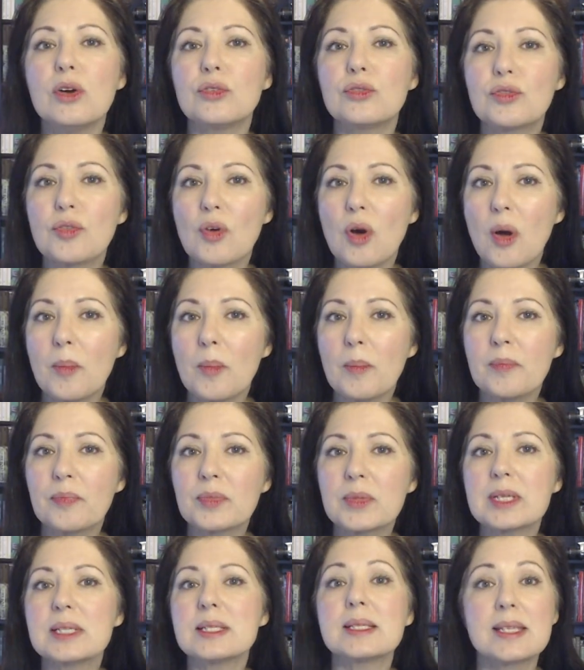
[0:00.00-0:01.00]

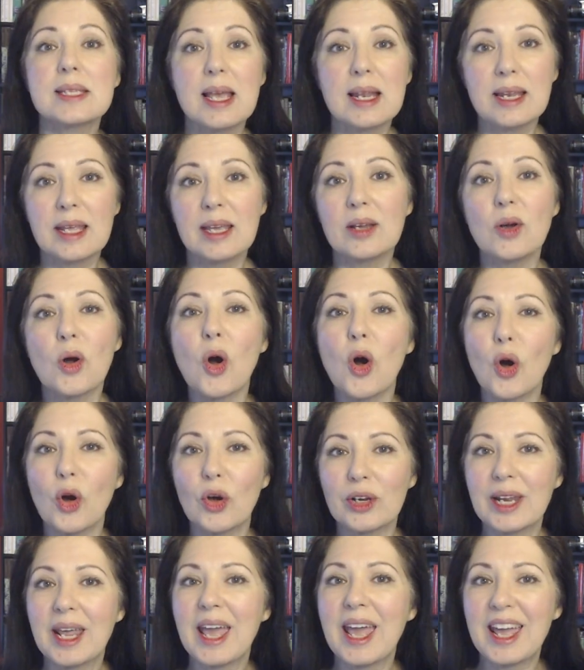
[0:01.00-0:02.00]
from selling
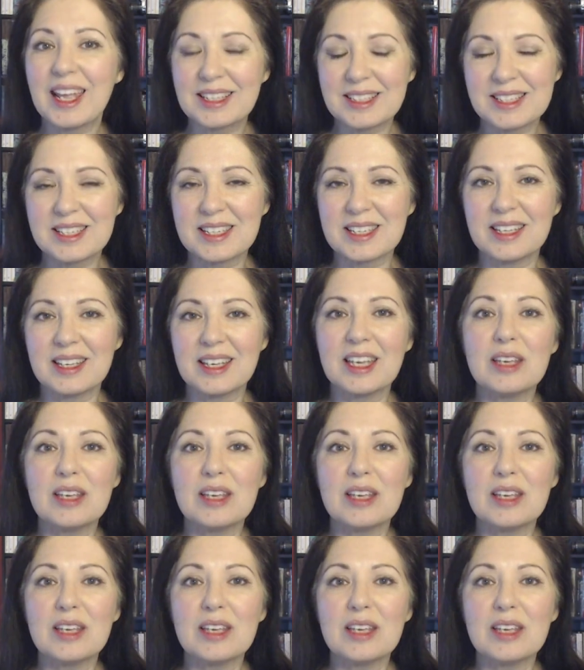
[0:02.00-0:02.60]
on Etsy,